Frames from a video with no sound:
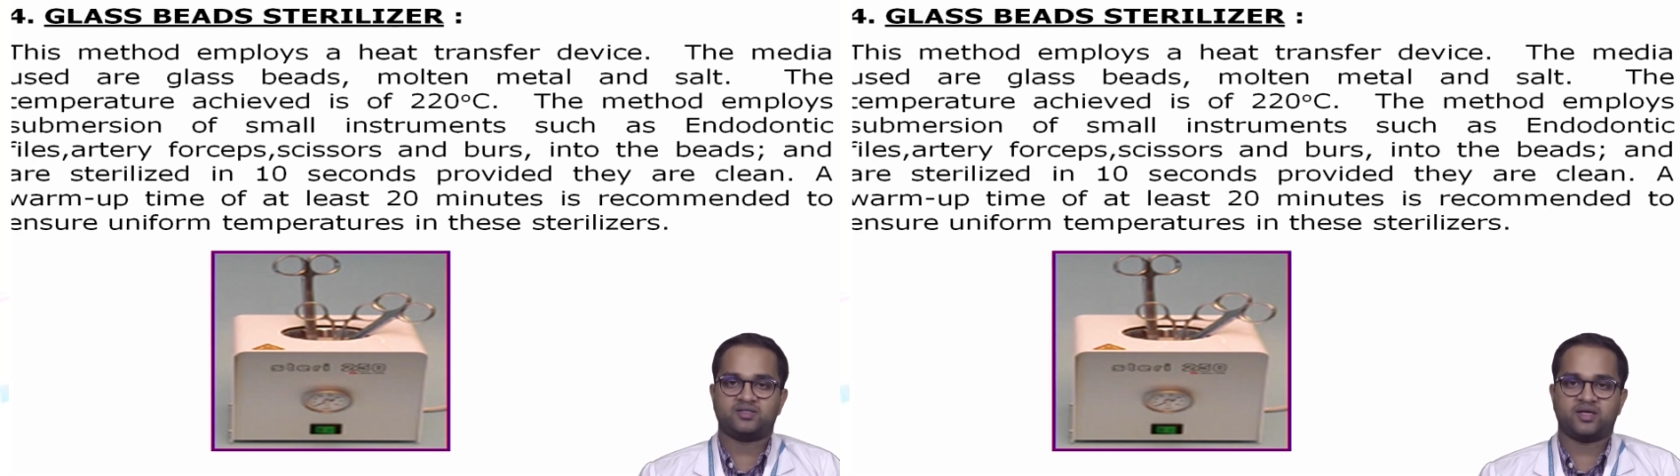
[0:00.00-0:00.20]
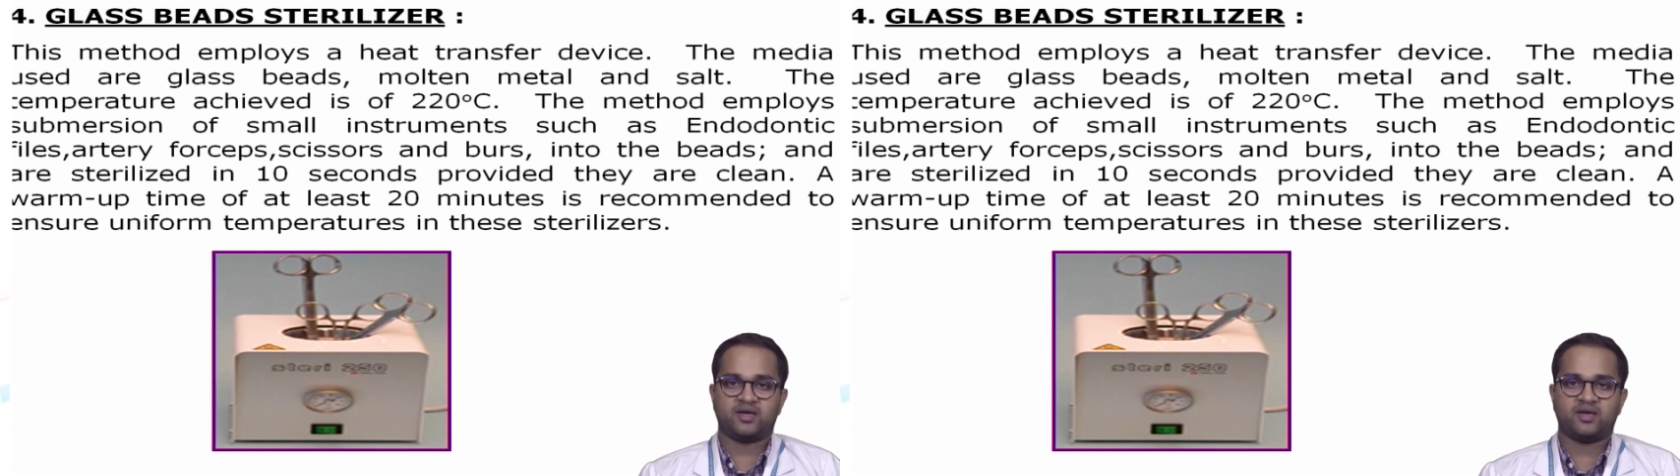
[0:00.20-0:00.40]

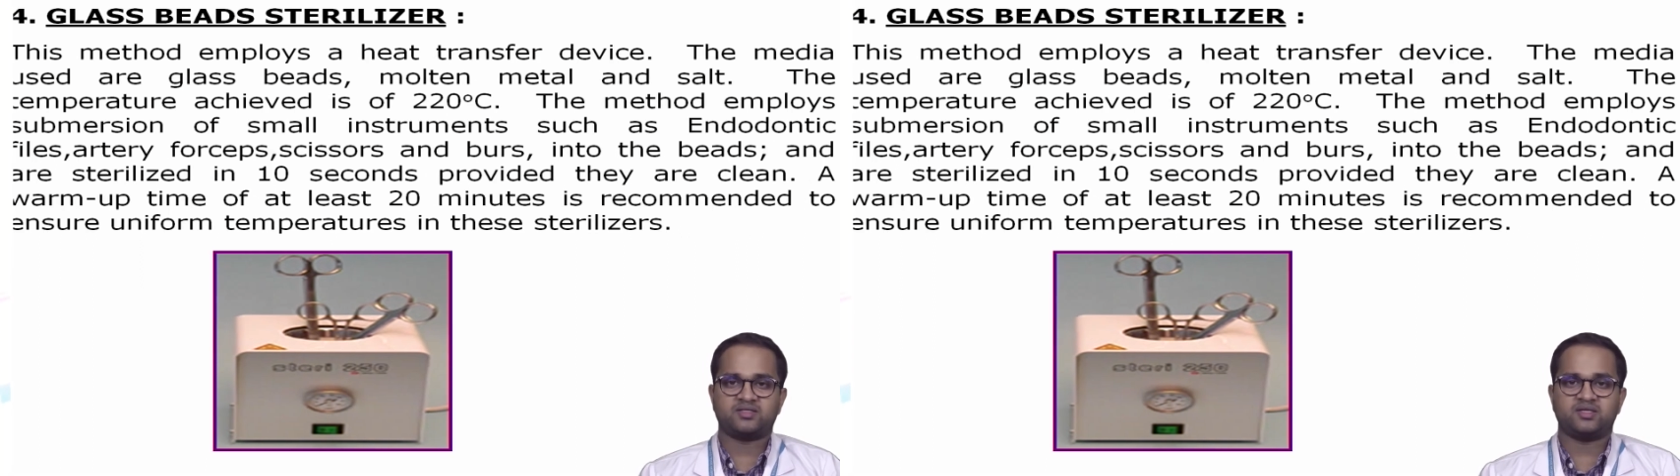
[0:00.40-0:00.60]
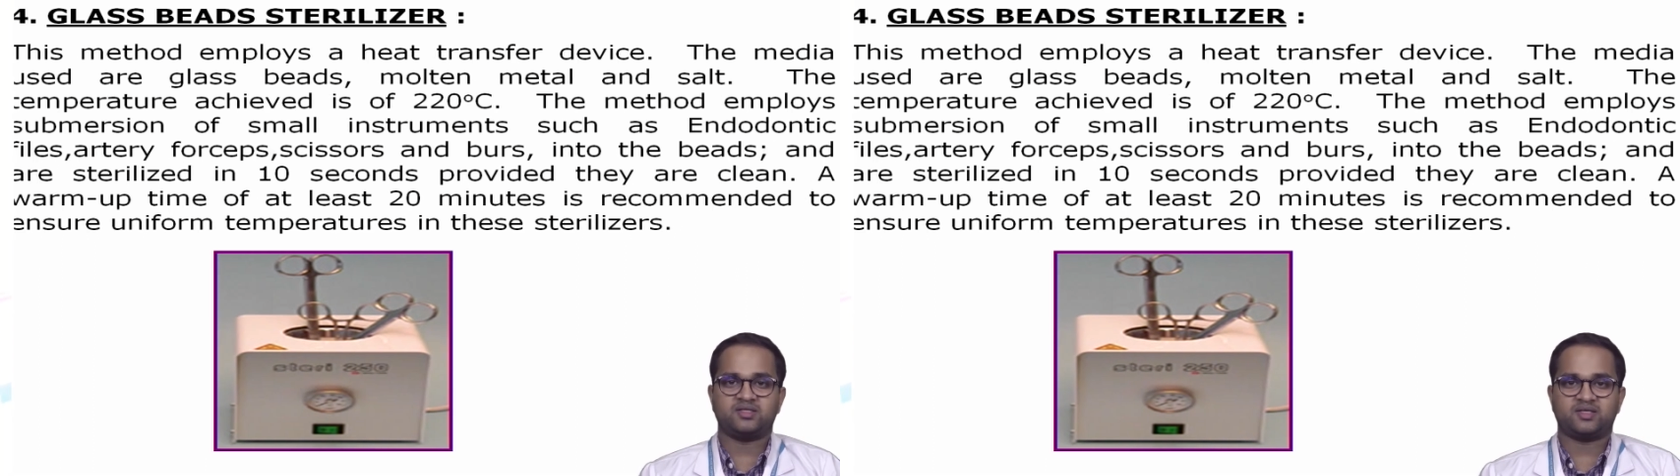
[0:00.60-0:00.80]

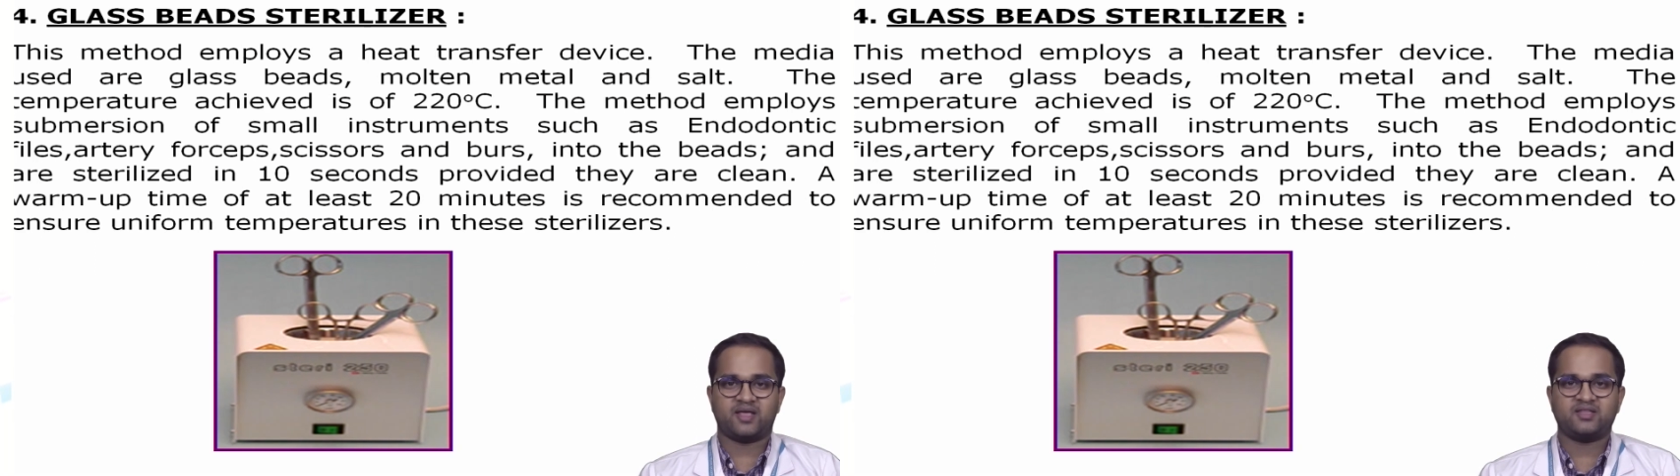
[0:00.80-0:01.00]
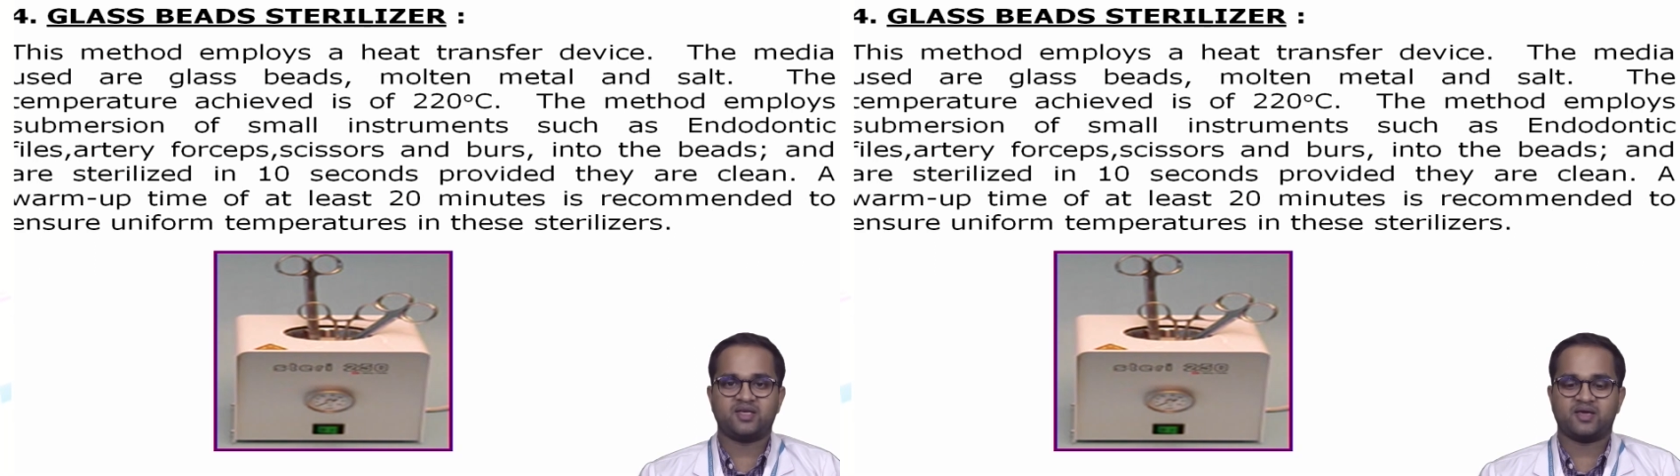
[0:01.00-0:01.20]
sterilized in
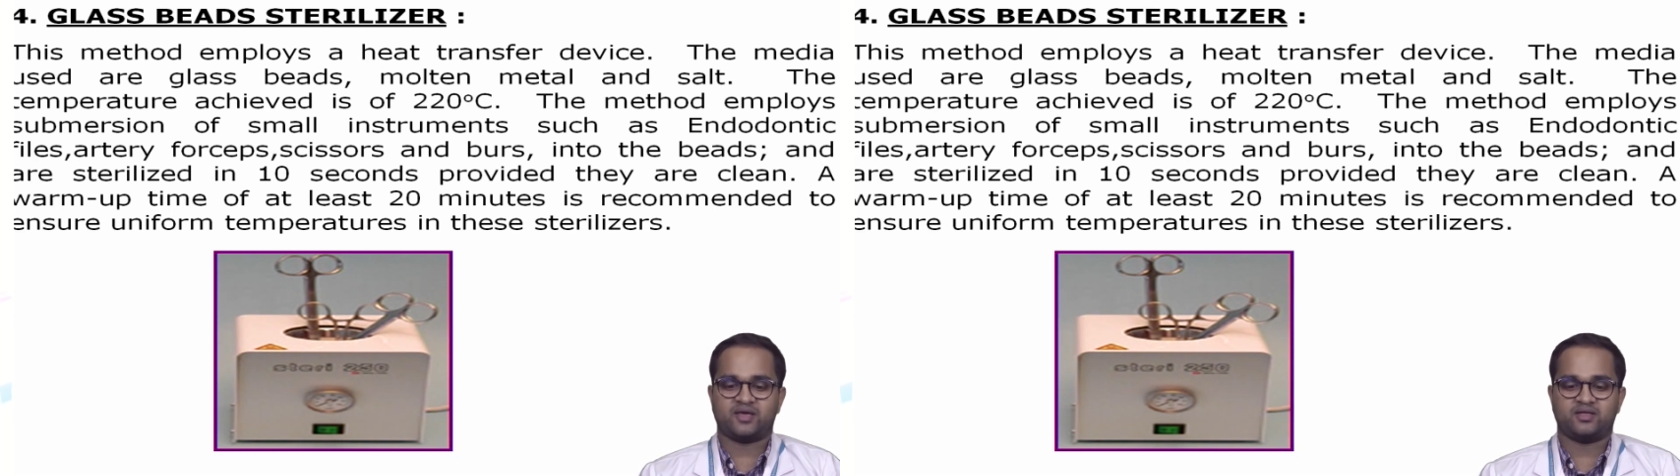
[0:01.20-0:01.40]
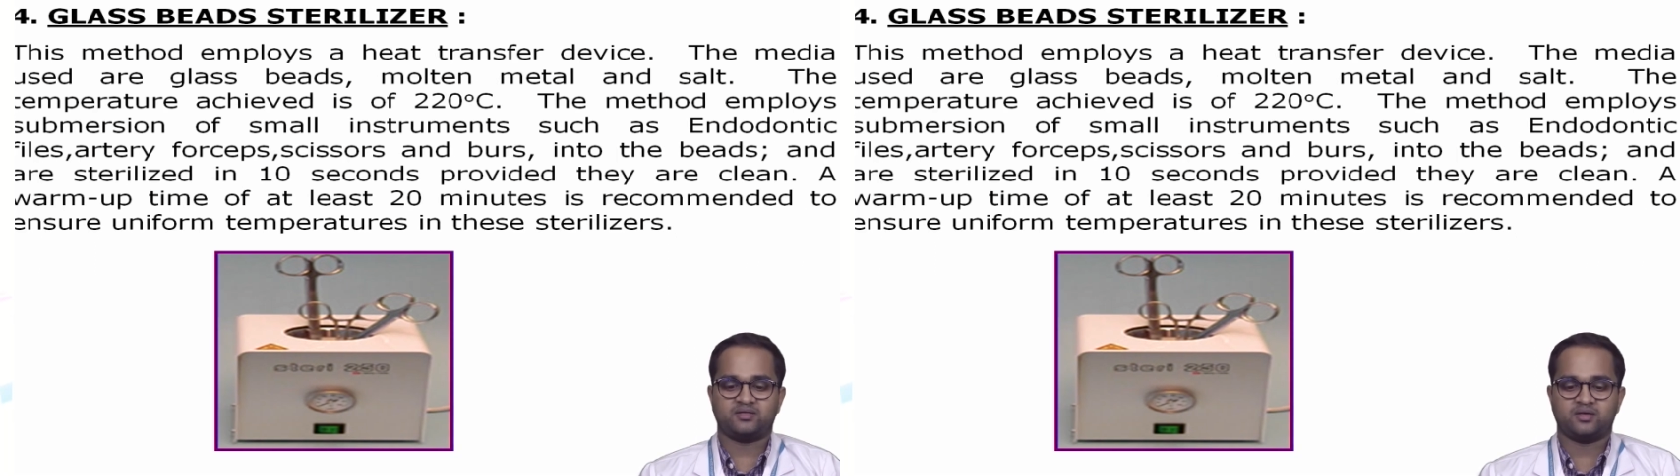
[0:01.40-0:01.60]
10
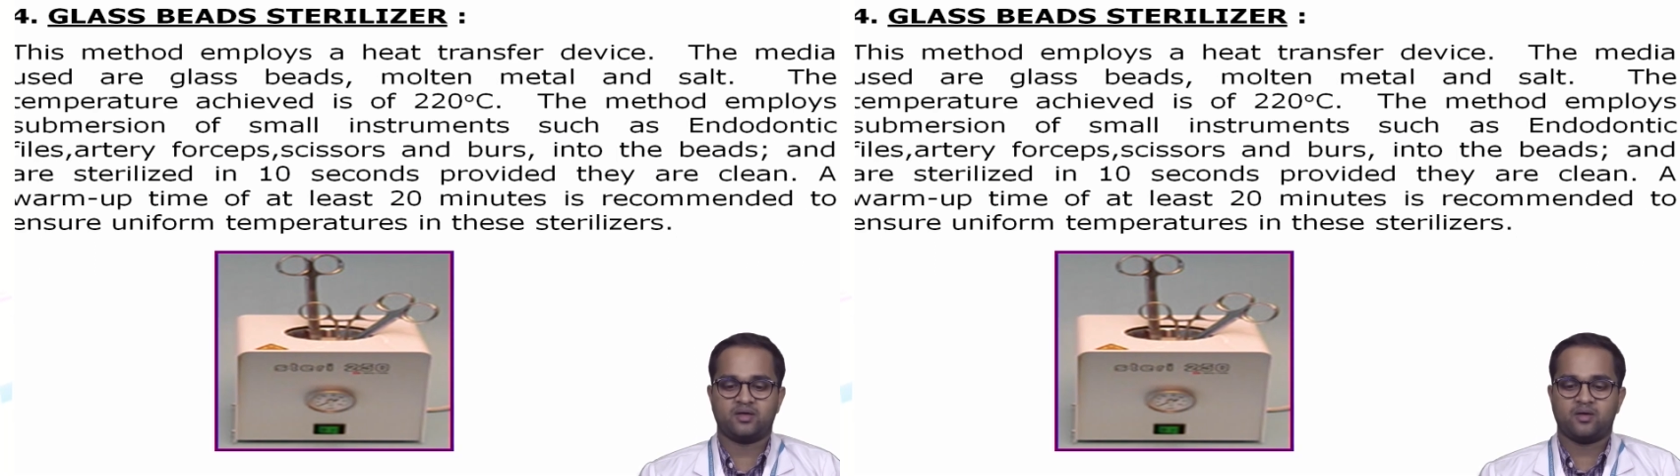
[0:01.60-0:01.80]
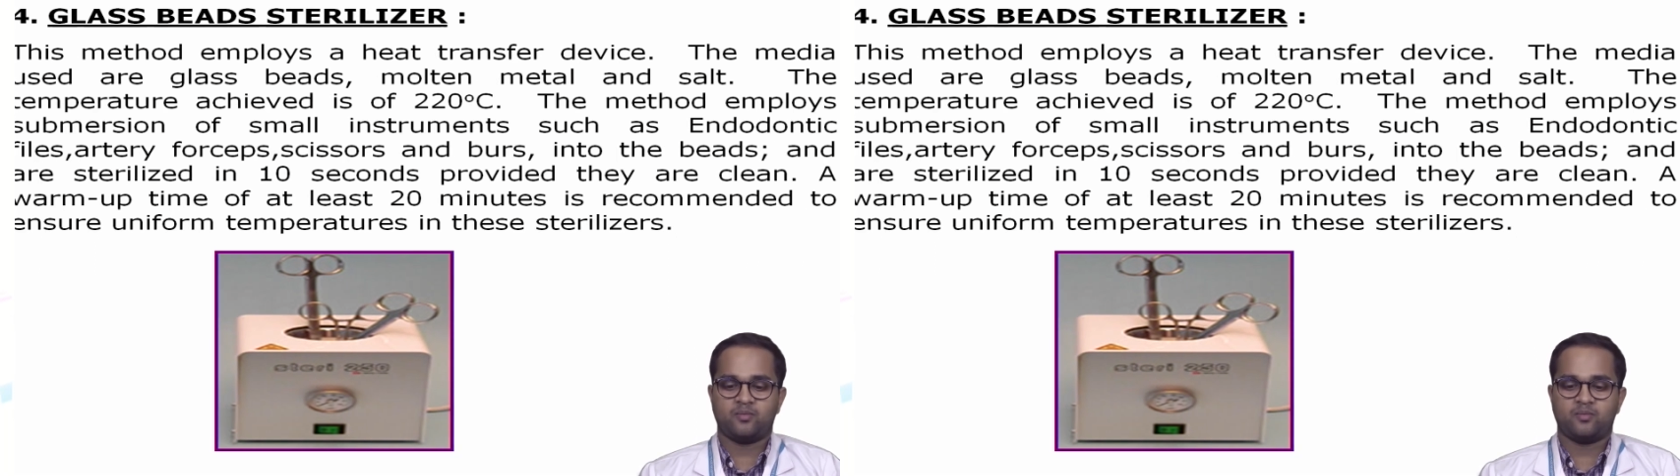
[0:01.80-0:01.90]
seconds